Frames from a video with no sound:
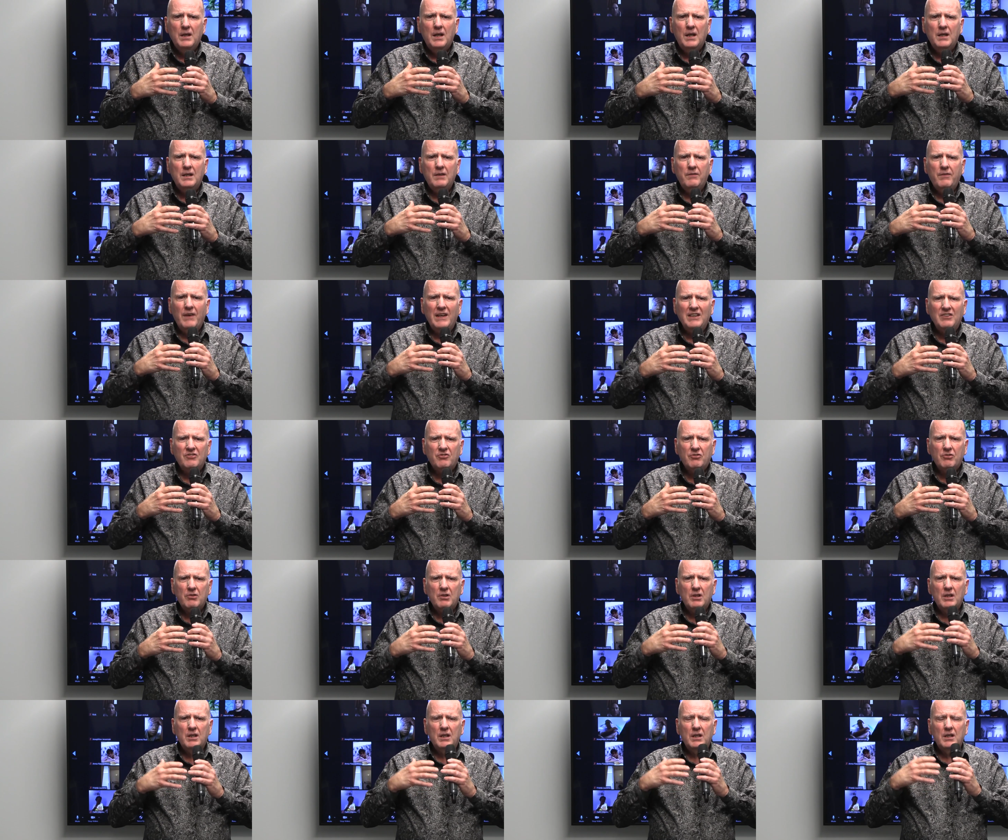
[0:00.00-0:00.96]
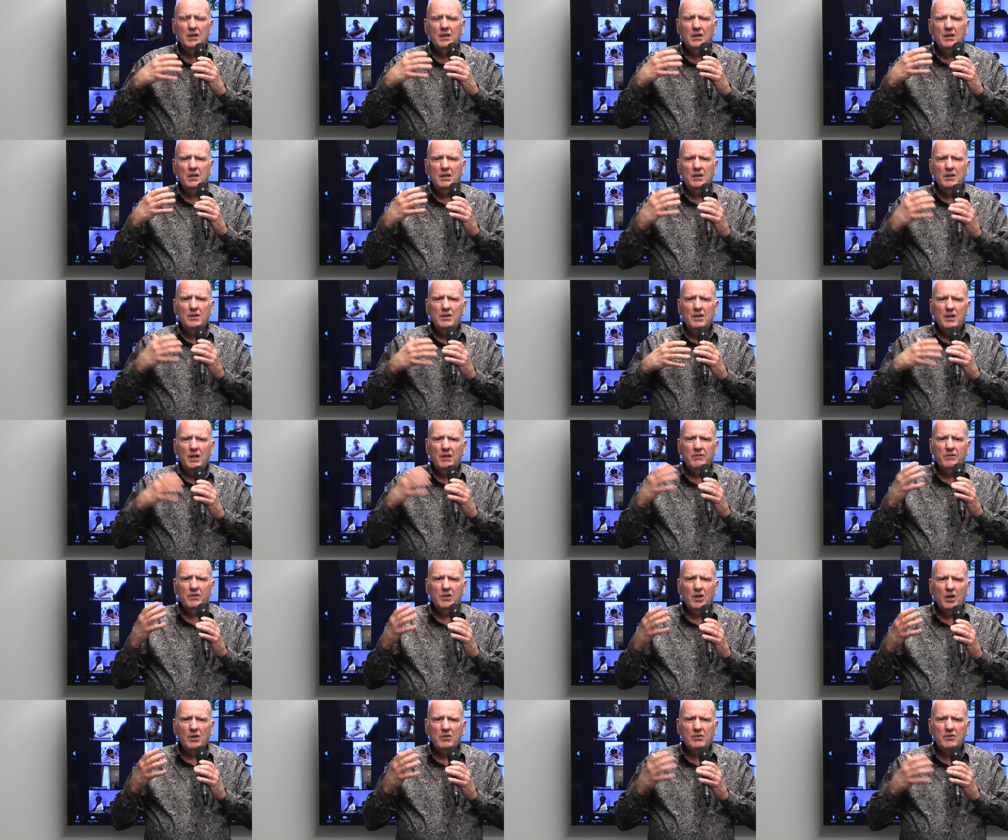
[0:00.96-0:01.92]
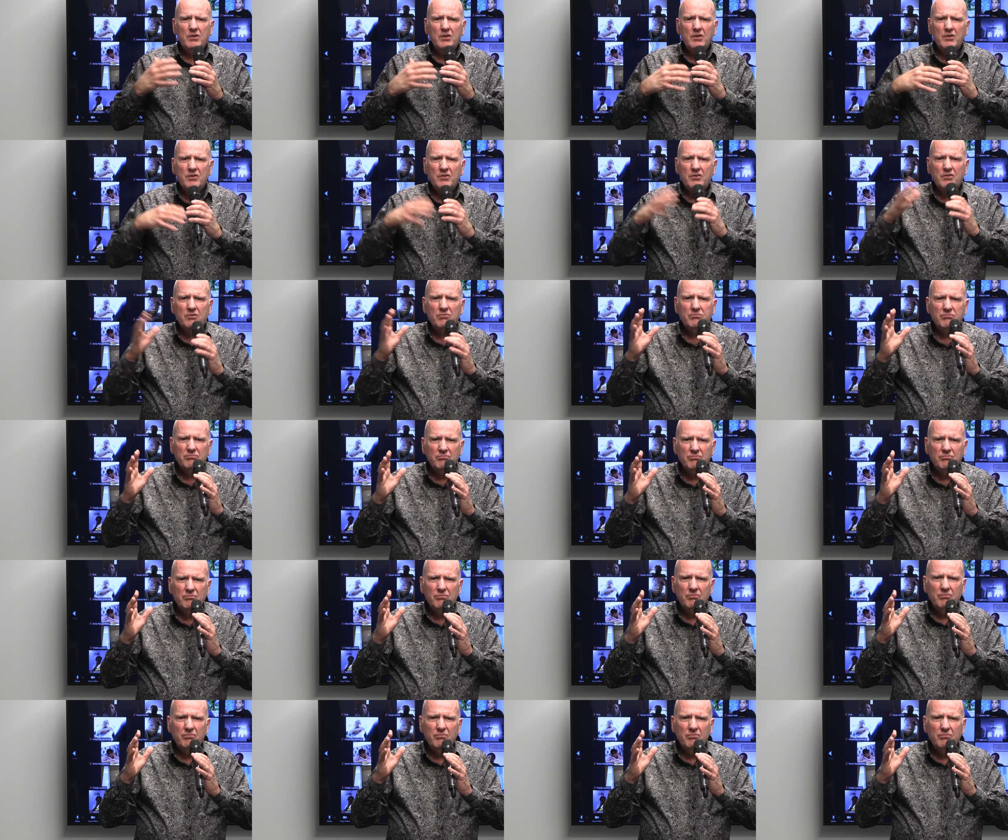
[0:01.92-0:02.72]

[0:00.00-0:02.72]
and eventually, you know, the doctors,